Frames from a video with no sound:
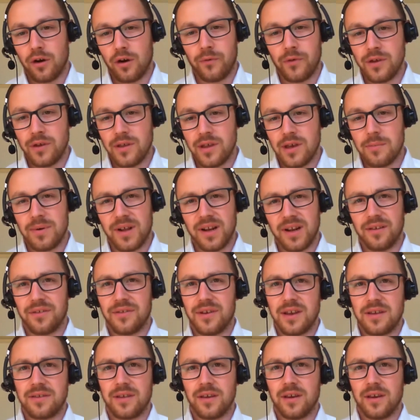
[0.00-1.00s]
offer you the
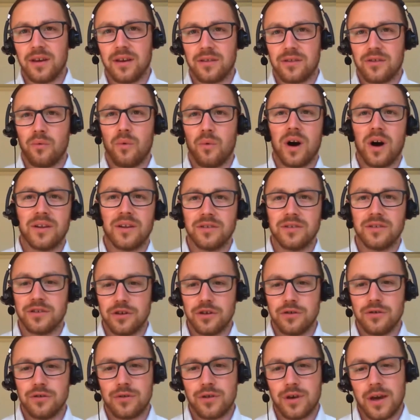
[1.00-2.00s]
ability to
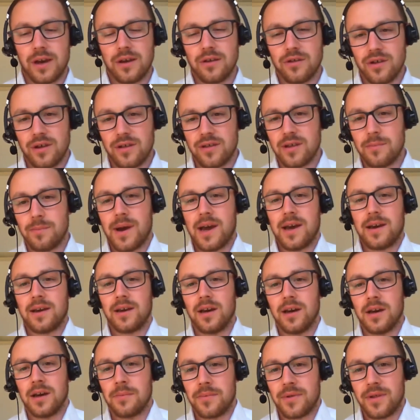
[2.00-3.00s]
undo changes to
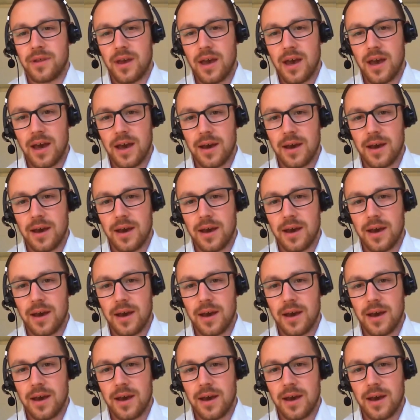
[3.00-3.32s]
backups,